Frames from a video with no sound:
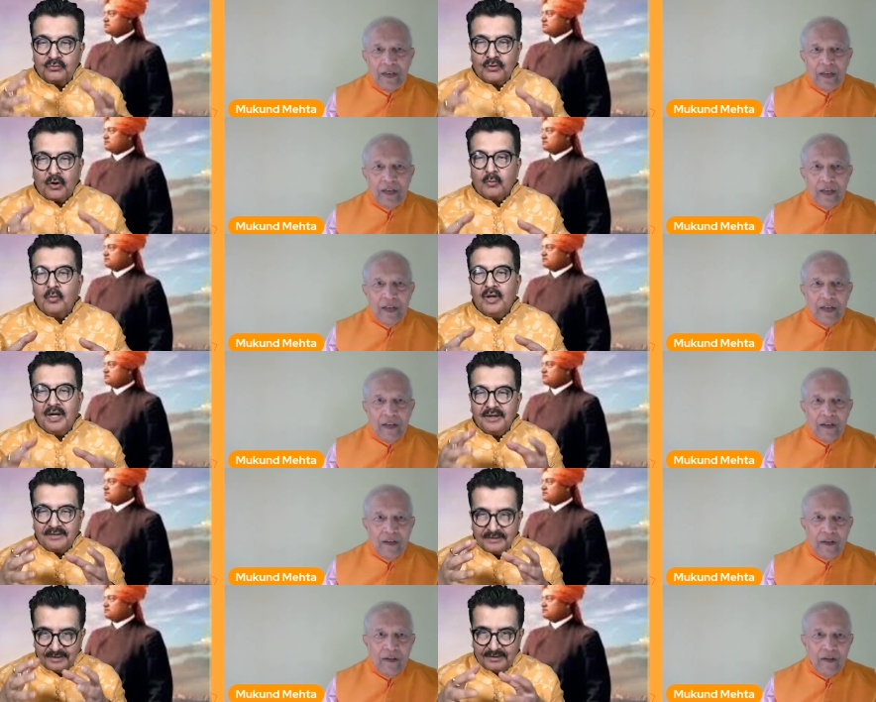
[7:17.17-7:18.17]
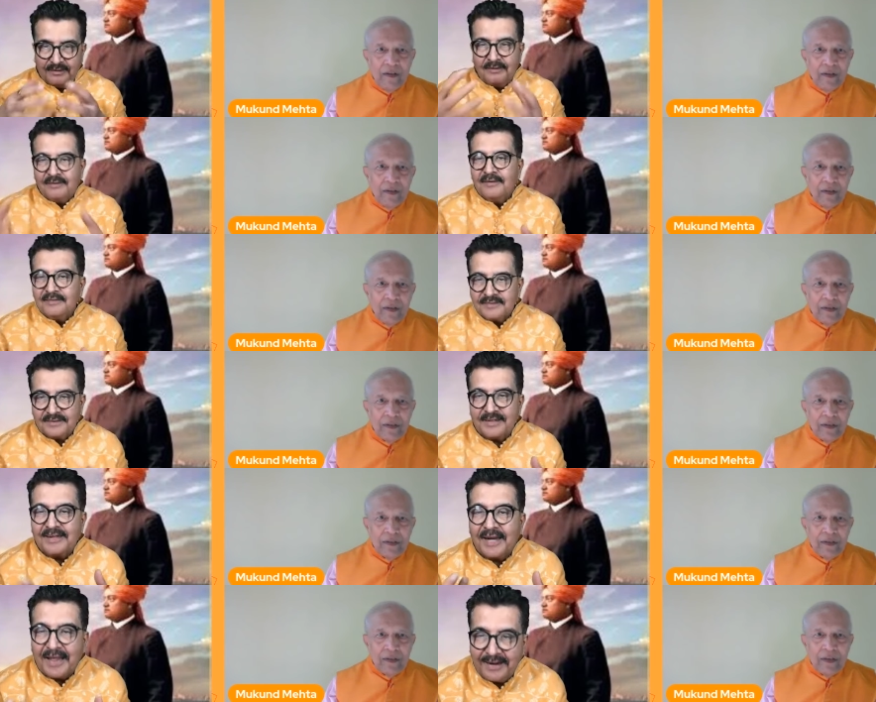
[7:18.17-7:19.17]
Speaker 1: formulate certain
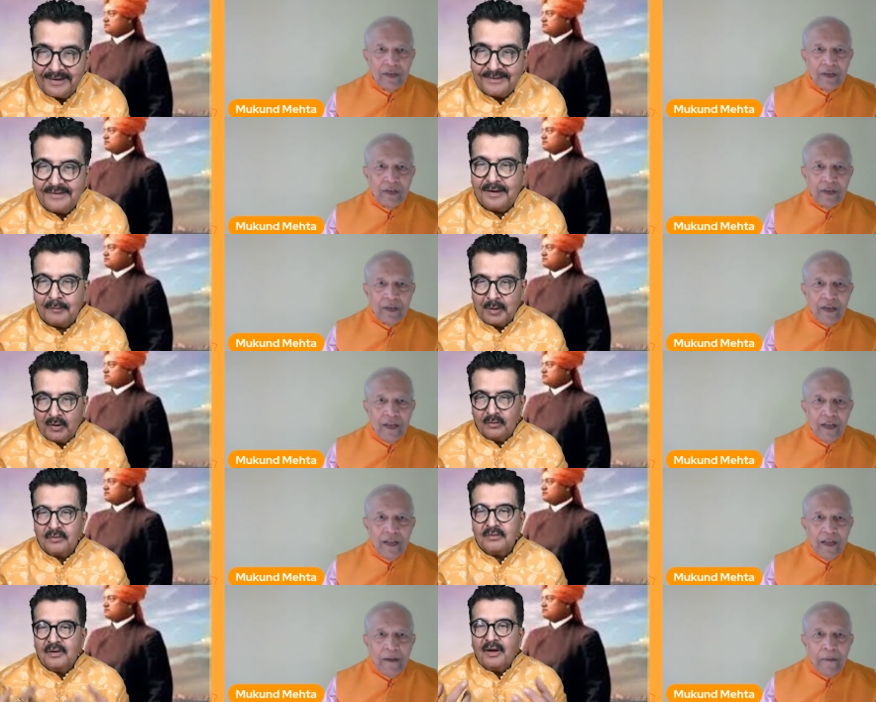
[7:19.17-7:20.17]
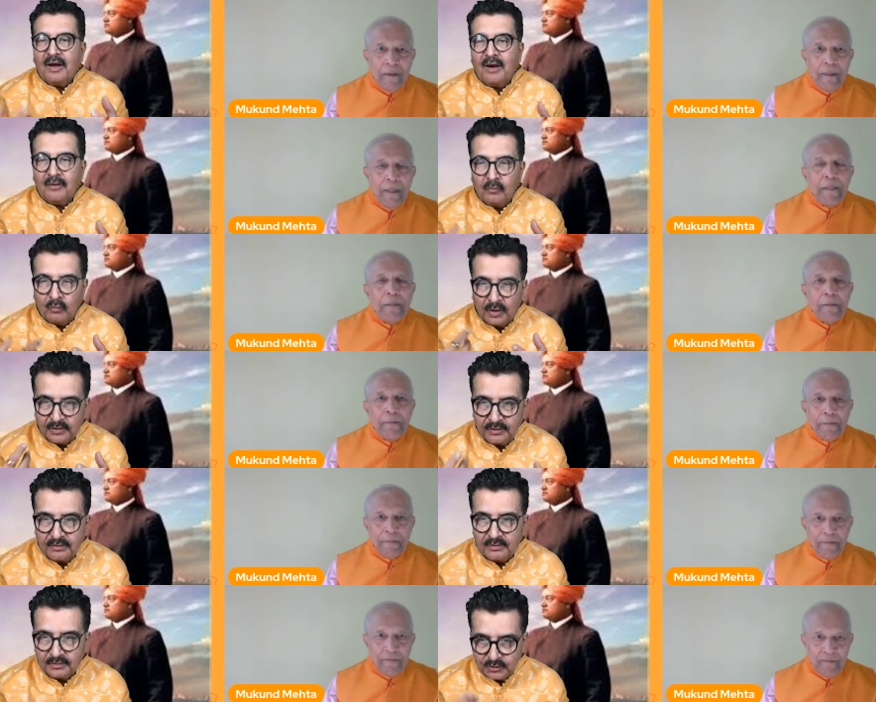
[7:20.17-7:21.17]
clarity about what
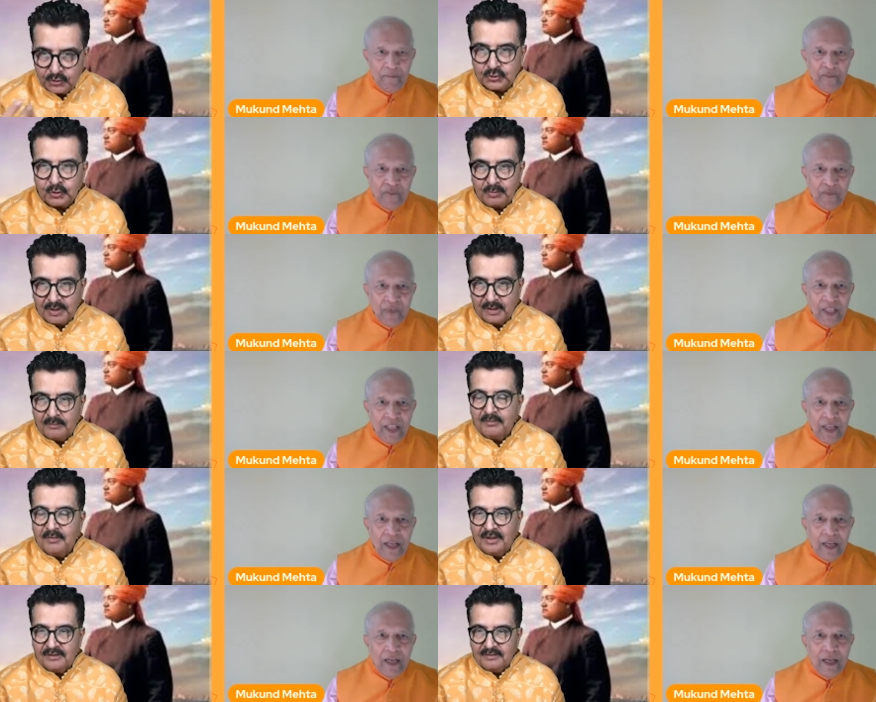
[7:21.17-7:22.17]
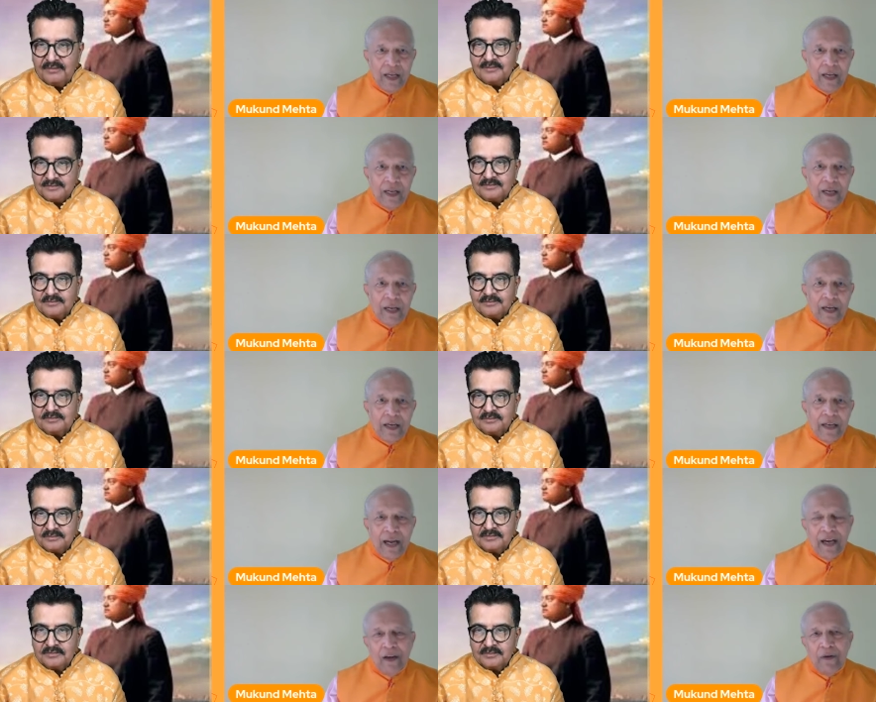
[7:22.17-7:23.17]
you should become? And
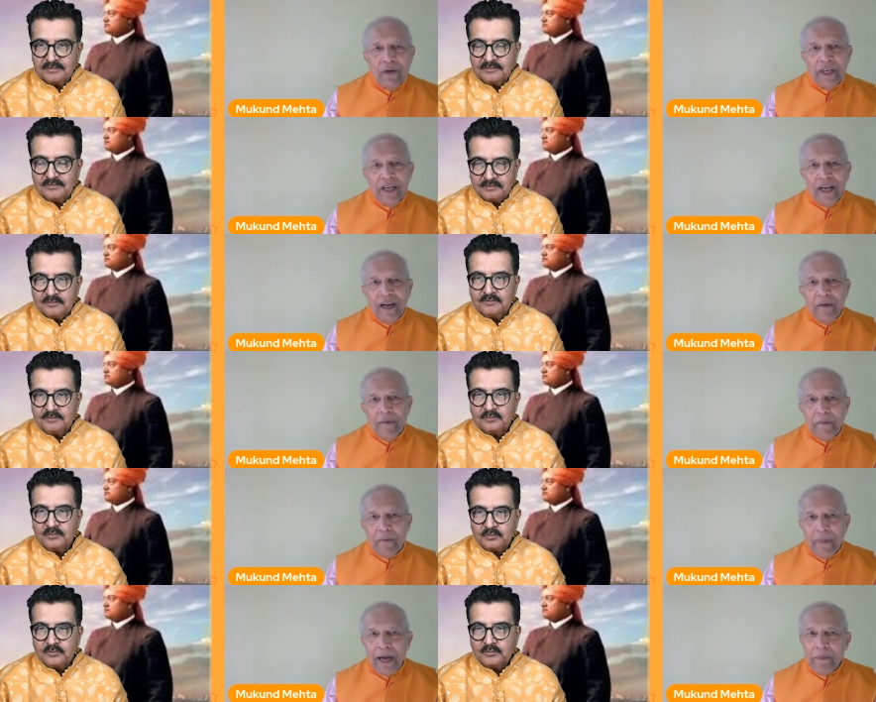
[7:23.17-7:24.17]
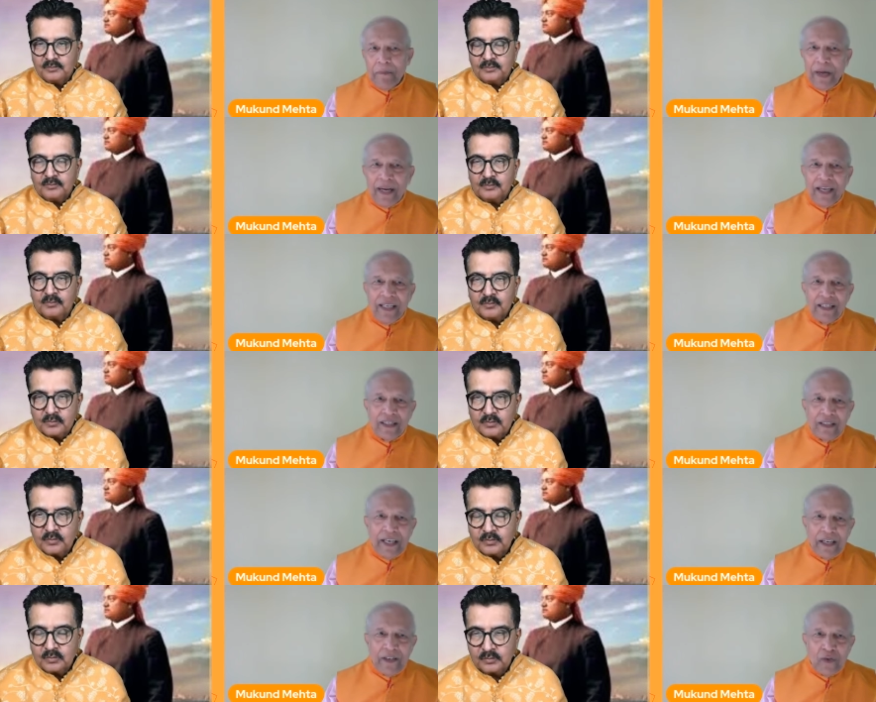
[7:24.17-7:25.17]
Speaker 2: yeah, okay. My parents,
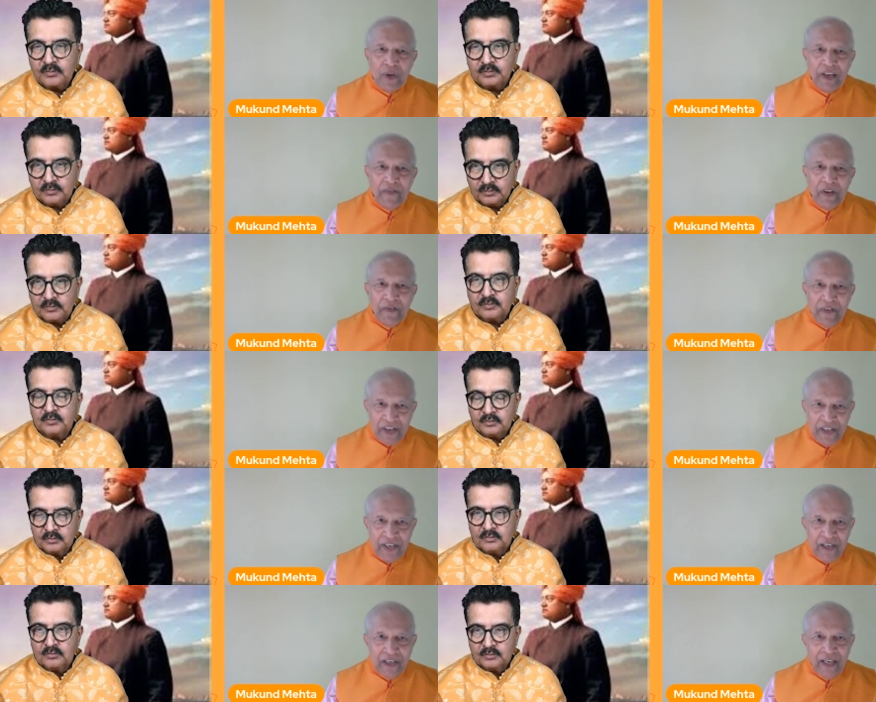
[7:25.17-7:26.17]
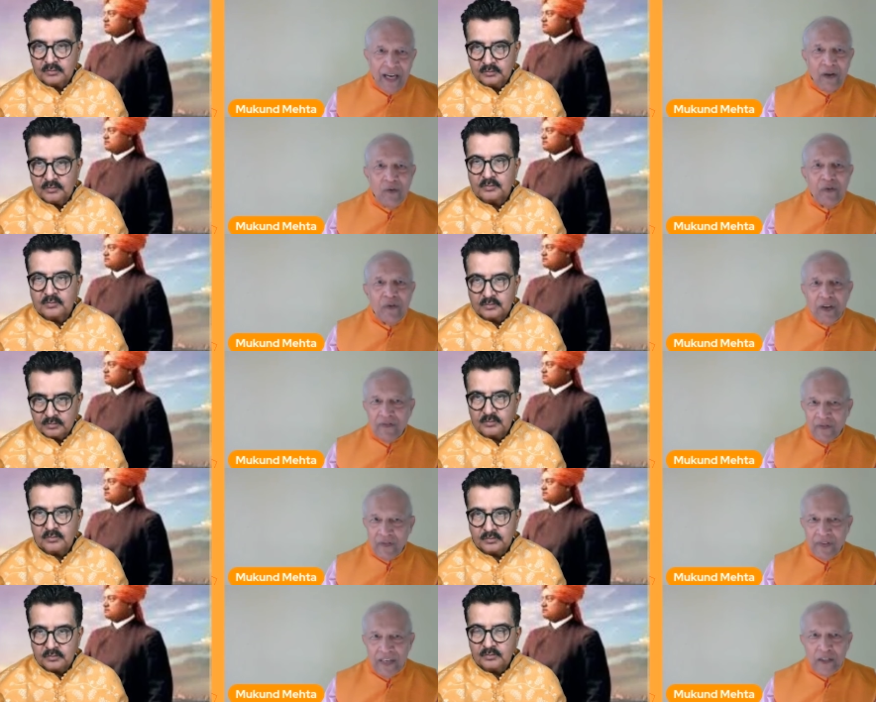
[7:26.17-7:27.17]
actually, we were in a town,
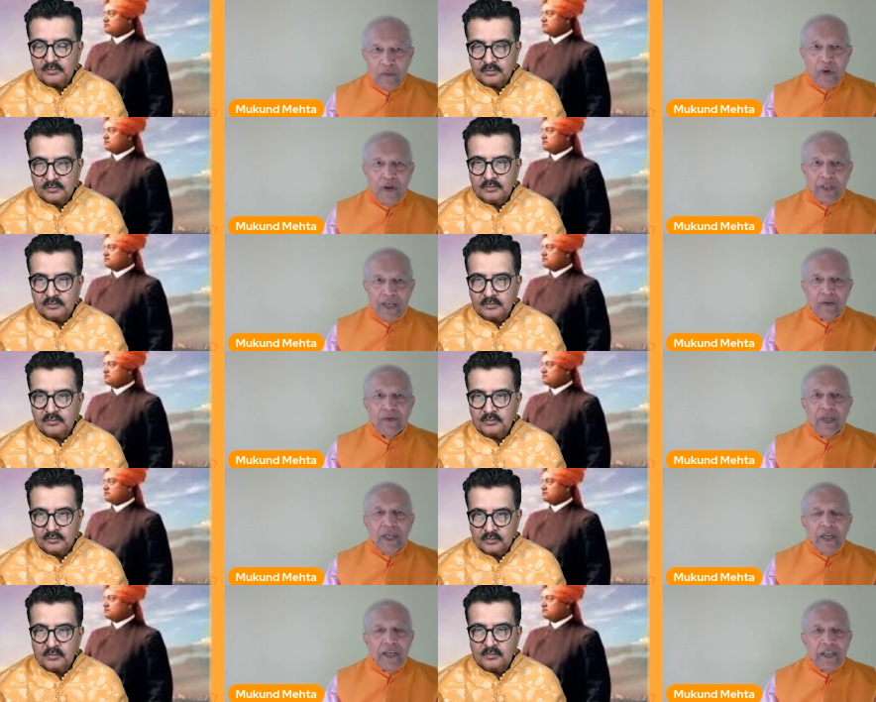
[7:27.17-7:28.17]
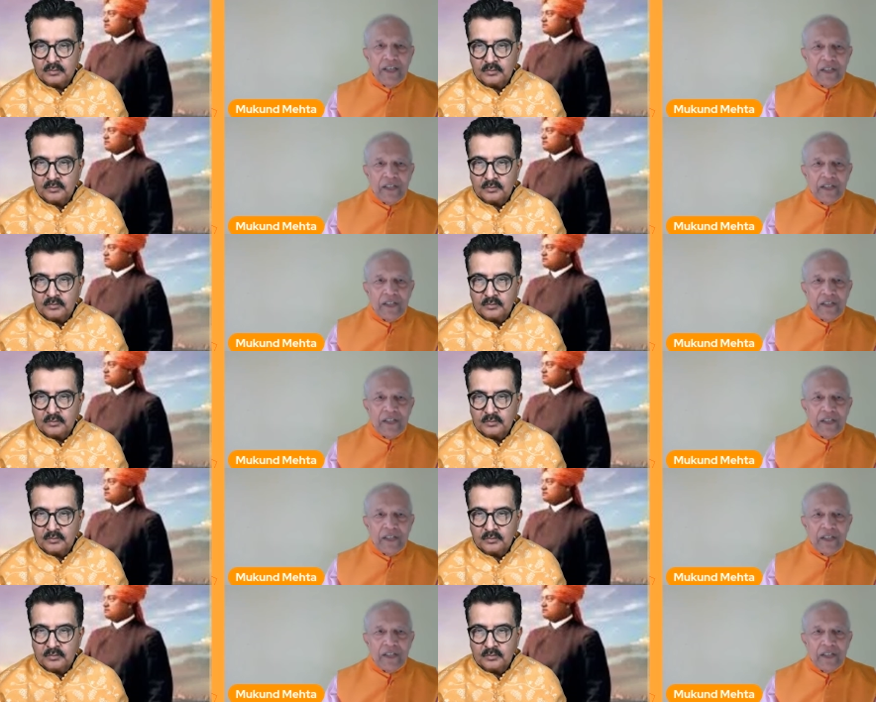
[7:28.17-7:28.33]
a very small town in